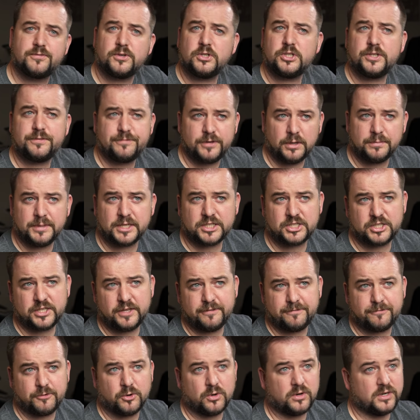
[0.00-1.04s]
the Fujifilm
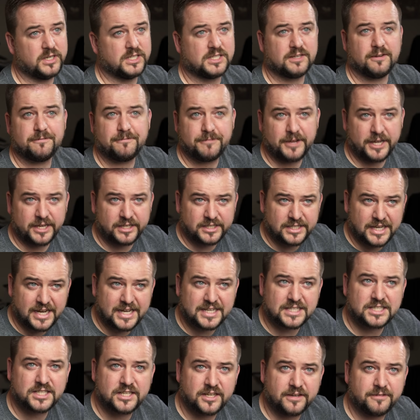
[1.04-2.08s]
X-T4 is a
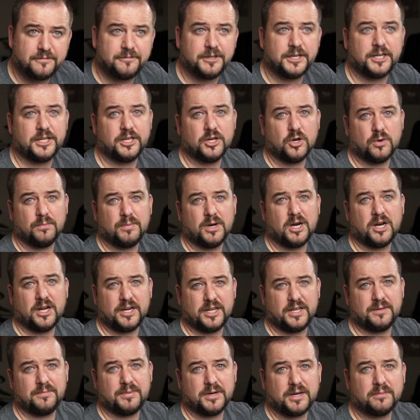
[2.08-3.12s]
fantastic video
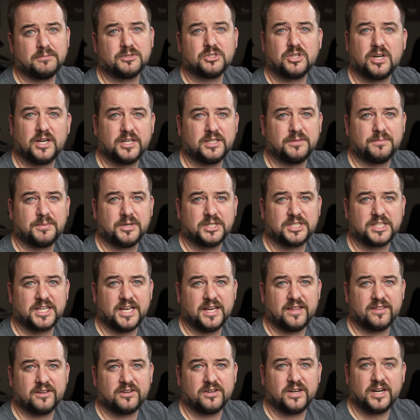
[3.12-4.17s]
body, but I'm trying to put
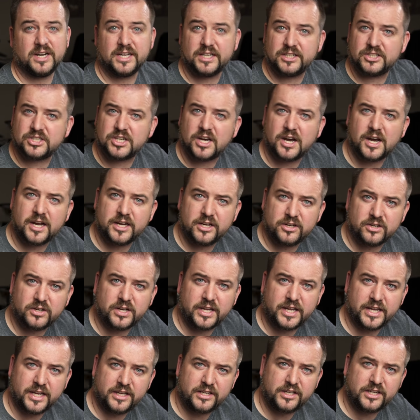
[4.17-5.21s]
together an entire
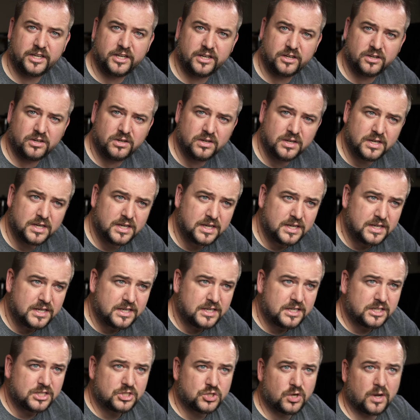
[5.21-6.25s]
kit here.
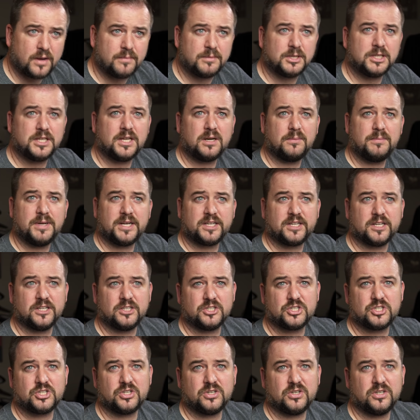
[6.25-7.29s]
So I'm a little bit
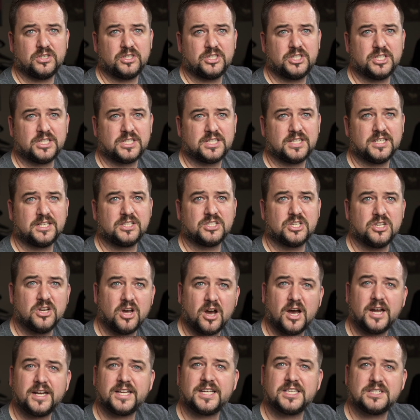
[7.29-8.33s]
concerned, just there's
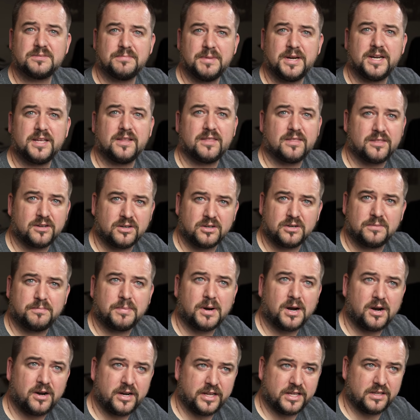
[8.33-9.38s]
not as many
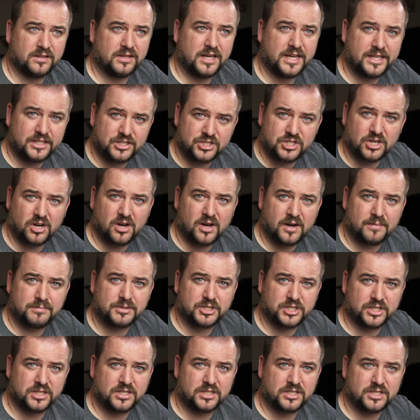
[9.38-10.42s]
third-party lens
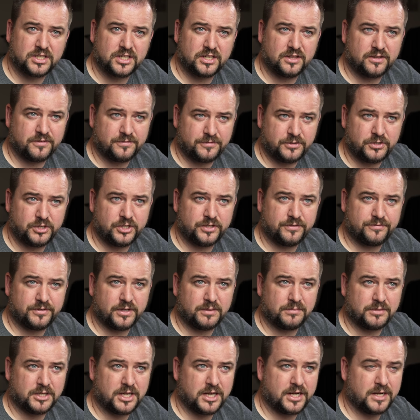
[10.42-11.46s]
options in the
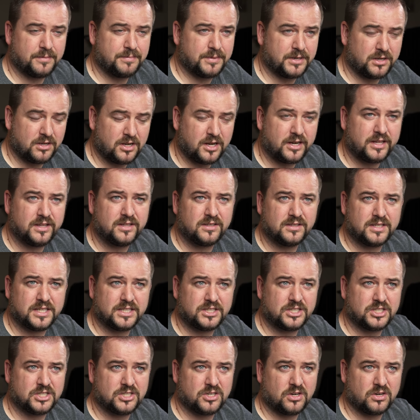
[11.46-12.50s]
Fujifilm lineup, and a lot of the
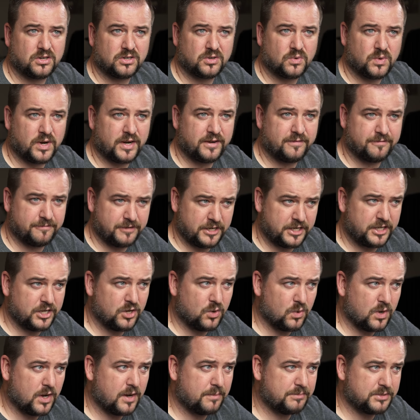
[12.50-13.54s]
lenses aren't quite
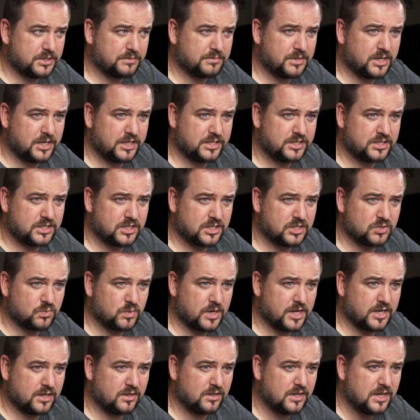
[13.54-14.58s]
video optimized as
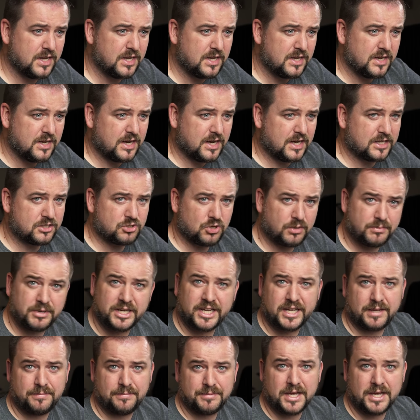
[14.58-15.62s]
well. So I'm gonna
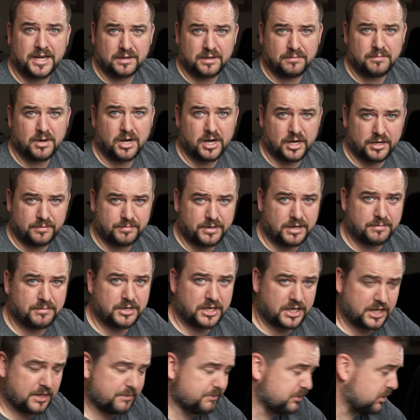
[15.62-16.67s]
keep that in mind, but I'm gonna
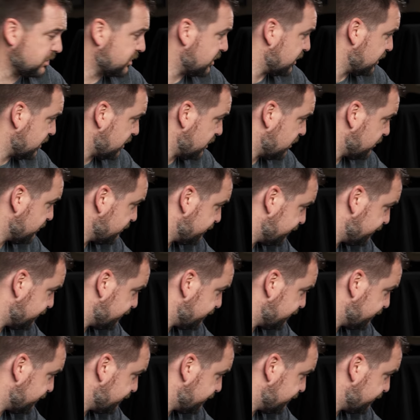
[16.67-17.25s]
keep looking here.